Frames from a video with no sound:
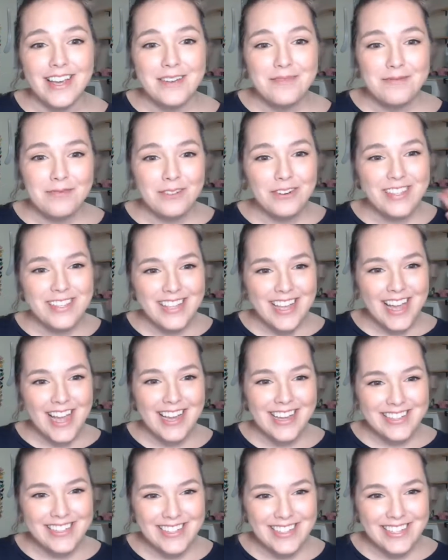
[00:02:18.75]
Maritza, I
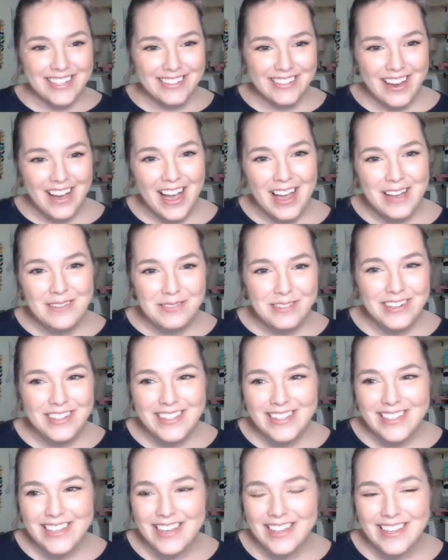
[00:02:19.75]
can see you now. Hi,
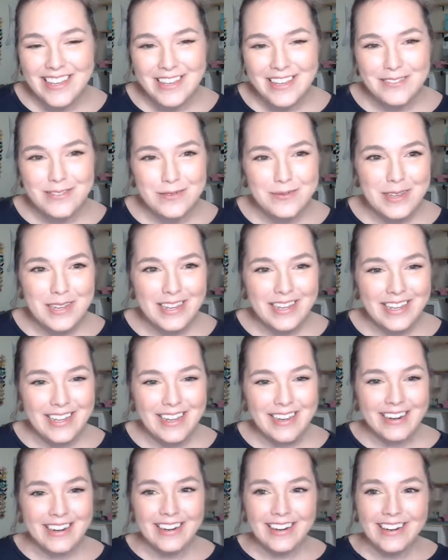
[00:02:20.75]
Maritza. Thank you for being
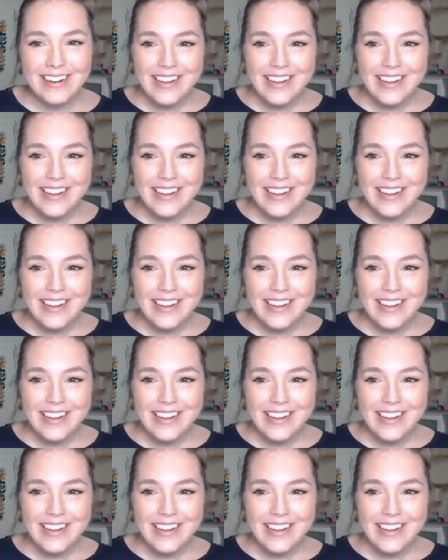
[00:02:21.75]
here.